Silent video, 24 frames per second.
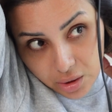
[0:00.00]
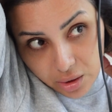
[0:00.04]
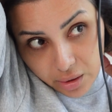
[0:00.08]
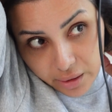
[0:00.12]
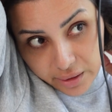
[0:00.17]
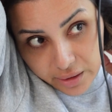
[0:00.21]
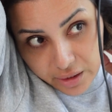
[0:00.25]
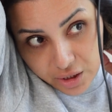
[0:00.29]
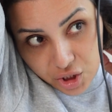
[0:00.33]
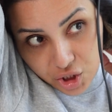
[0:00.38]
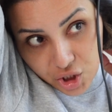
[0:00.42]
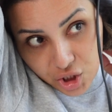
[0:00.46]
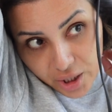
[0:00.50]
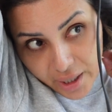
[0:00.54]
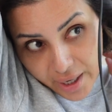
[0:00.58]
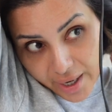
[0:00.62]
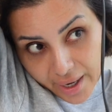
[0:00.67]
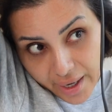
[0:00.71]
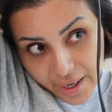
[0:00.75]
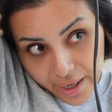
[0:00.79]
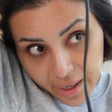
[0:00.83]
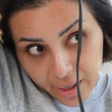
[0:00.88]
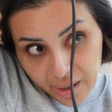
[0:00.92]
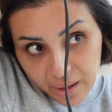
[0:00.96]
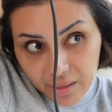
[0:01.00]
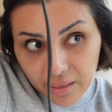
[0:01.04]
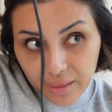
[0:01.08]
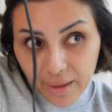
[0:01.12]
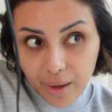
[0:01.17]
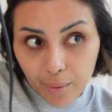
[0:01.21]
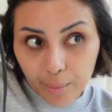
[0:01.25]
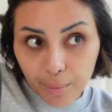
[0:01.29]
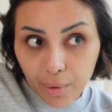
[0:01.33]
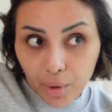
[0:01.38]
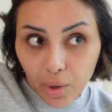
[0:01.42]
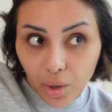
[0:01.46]
kind of share
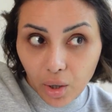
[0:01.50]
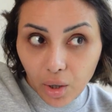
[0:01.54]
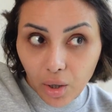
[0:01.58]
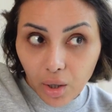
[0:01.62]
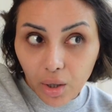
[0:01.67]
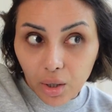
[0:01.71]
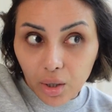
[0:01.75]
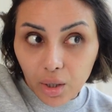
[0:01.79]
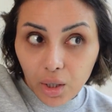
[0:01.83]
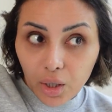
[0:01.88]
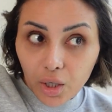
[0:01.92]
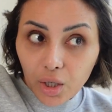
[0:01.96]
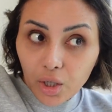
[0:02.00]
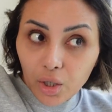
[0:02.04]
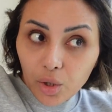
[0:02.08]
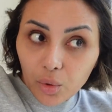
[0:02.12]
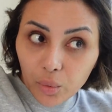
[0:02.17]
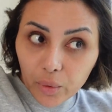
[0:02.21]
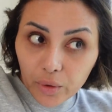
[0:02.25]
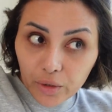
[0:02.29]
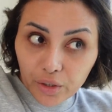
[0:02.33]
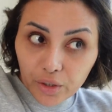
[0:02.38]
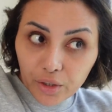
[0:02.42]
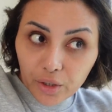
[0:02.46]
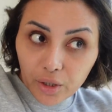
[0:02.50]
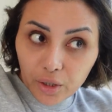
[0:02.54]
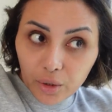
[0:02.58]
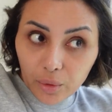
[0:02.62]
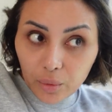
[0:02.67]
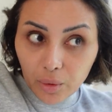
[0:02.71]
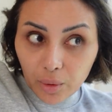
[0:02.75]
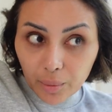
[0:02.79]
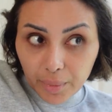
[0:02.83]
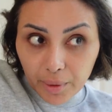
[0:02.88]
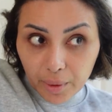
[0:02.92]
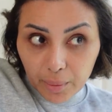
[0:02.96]
that part with
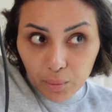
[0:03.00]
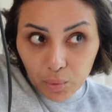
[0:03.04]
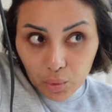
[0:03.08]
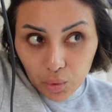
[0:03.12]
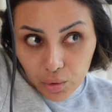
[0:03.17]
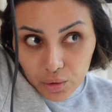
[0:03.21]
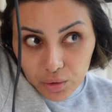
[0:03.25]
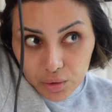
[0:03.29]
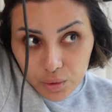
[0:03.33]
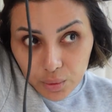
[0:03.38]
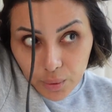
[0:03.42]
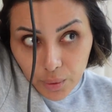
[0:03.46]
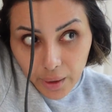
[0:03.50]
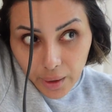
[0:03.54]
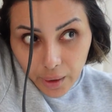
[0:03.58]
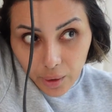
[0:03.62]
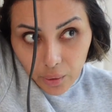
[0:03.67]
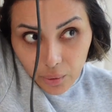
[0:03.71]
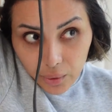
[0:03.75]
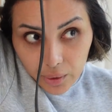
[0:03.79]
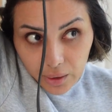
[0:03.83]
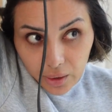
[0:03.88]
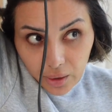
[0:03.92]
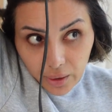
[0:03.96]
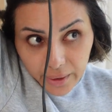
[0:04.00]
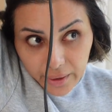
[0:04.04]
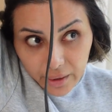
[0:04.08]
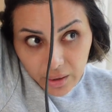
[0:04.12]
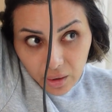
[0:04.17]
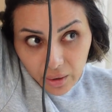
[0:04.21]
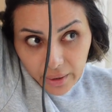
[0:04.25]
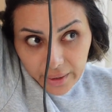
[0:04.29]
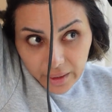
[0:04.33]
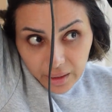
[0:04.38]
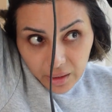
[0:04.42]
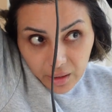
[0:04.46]
you a bit more as well. And like,
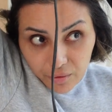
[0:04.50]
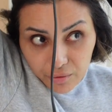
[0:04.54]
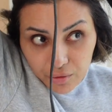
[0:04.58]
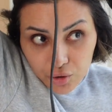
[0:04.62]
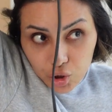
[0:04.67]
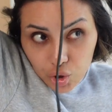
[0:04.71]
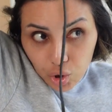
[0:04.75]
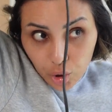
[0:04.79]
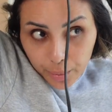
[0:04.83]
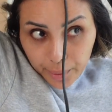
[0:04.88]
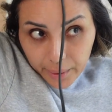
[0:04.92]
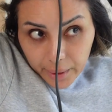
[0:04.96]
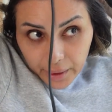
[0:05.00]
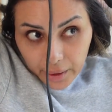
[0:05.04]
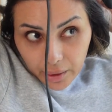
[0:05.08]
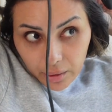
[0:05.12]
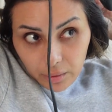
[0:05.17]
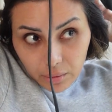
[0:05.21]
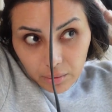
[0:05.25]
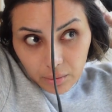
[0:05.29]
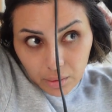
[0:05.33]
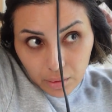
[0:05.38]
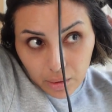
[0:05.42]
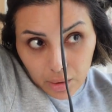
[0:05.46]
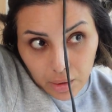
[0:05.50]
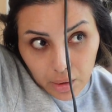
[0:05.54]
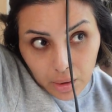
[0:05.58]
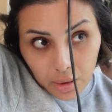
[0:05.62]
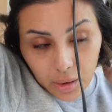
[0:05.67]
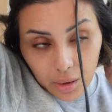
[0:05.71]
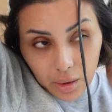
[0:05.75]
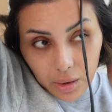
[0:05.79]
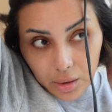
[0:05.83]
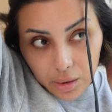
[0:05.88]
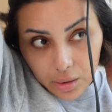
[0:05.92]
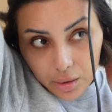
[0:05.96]
I love shopping,
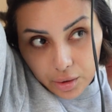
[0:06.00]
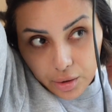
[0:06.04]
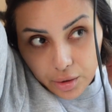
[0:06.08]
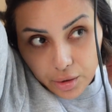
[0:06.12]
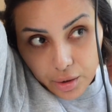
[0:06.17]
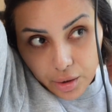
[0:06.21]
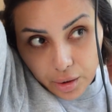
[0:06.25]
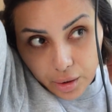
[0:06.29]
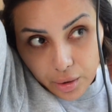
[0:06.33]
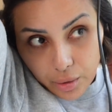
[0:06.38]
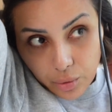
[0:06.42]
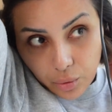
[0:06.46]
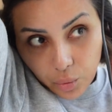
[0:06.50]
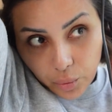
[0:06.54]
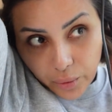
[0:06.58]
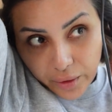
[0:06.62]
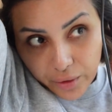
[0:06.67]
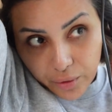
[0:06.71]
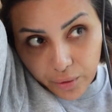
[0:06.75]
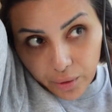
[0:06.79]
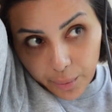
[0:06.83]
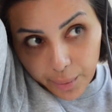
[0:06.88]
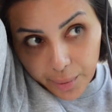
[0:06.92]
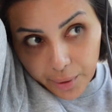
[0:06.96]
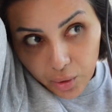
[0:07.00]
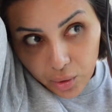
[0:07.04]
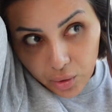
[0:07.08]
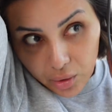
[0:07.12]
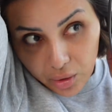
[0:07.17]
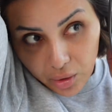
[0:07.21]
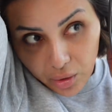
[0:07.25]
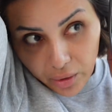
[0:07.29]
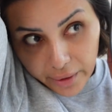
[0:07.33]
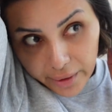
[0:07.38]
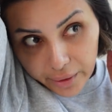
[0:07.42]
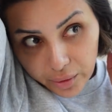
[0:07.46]
you know, whether it be
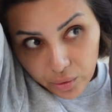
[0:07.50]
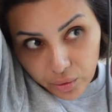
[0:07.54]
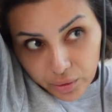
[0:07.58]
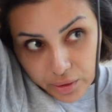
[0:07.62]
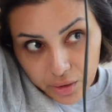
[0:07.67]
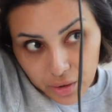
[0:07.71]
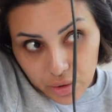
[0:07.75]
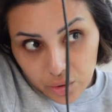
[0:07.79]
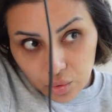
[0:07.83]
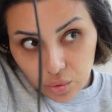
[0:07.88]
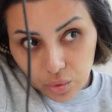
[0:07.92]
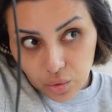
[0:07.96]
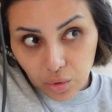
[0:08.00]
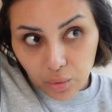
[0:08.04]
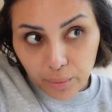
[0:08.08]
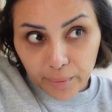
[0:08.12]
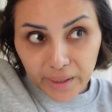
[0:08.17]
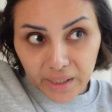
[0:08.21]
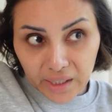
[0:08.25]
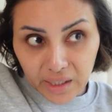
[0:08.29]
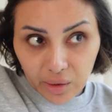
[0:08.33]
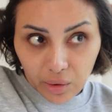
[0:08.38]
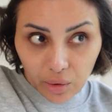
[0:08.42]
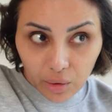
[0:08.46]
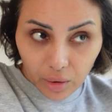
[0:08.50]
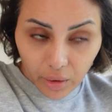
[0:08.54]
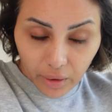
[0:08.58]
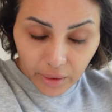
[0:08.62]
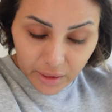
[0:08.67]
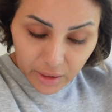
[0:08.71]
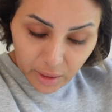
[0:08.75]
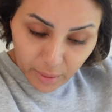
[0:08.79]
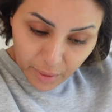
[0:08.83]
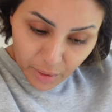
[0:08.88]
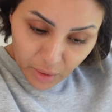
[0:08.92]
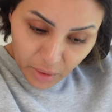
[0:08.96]
online or in store, mainly online
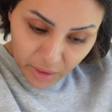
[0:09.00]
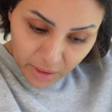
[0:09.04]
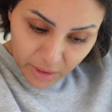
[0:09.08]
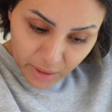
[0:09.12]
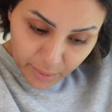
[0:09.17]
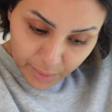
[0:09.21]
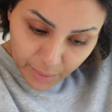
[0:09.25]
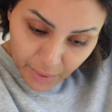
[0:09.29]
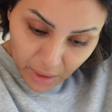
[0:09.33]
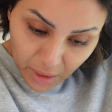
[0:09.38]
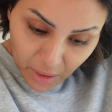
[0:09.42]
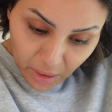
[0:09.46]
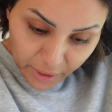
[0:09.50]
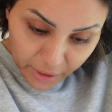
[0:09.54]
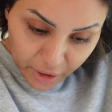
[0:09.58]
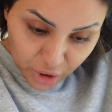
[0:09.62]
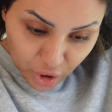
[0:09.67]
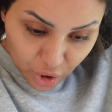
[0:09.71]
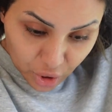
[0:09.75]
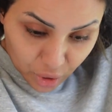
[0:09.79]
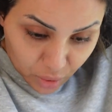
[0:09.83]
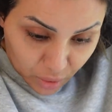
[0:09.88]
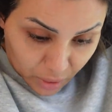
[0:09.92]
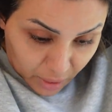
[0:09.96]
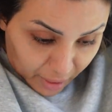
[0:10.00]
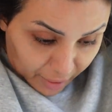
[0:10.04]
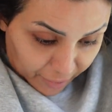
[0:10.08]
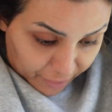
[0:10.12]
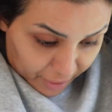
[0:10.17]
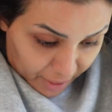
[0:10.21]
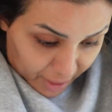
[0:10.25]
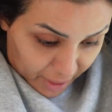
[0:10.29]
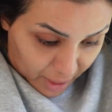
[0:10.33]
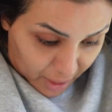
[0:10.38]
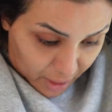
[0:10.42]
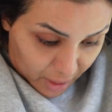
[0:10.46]
to be honest, but I do love
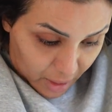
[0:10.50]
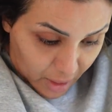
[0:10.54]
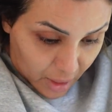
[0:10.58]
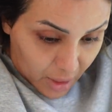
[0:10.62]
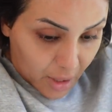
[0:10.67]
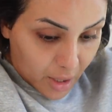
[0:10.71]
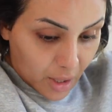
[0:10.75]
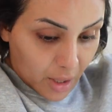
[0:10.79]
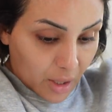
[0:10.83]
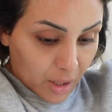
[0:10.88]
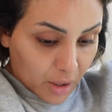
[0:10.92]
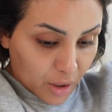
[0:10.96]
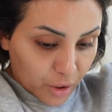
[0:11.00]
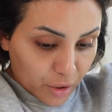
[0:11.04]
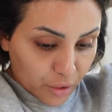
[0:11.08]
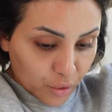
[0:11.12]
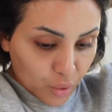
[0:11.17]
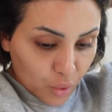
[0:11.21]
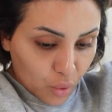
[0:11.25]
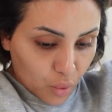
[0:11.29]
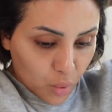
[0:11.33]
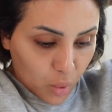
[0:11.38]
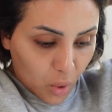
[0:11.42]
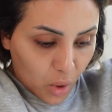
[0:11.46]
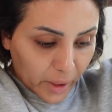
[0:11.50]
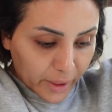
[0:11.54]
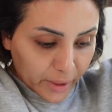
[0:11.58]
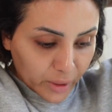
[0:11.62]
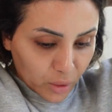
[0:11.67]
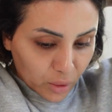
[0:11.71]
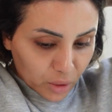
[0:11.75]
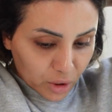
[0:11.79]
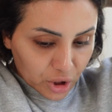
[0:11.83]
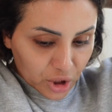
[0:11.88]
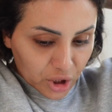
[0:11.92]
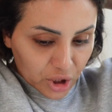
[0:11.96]
it. And I thought, why
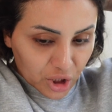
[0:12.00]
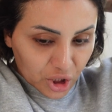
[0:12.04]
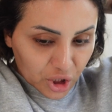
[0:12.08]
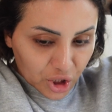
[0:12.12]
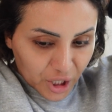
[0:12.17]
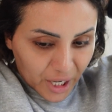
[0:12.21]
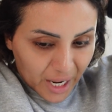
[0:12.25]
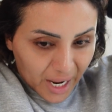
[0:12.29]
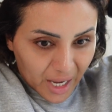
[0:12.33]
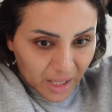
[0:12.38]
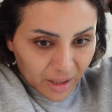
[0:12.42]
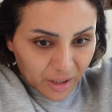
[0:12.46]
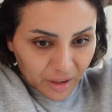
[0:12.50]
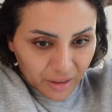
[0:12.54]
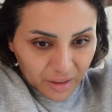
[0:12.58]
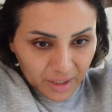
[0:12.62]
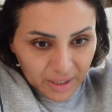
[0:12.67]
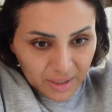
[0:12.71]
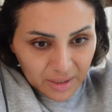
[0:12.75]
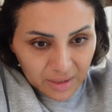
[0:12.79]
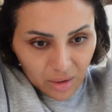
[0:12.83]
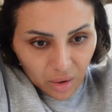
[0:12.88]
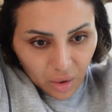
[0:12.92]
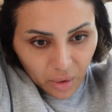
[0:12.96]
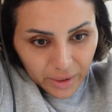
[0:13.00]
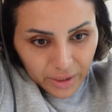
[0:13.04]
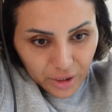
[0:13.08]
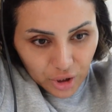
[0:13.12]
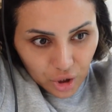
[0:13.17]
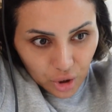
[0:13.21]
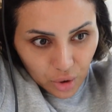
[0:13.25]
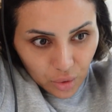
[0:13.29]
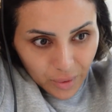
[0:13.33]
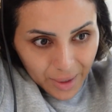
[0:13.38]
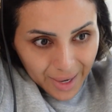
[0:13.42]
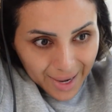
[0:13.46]
not just share the things that I
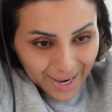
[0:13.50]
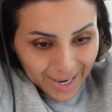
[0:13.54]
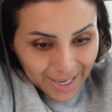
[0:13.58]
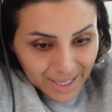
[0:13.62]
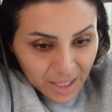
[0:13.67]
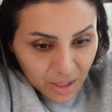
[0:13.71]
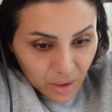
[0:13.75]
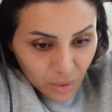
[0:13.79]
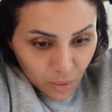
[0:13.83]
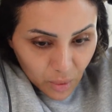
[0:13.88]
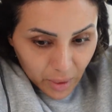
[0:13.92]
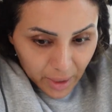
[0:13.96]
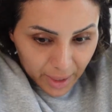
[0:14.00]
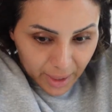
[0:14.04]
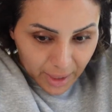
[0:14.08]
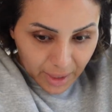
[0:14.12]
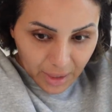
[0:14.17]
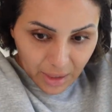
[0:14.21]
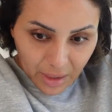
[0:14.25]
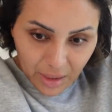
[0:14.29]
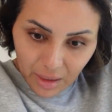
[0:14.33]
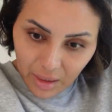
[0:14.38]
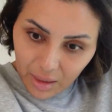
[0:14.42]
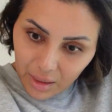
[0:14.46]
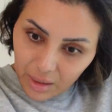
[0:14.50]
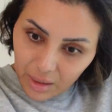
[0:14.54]
do anyway?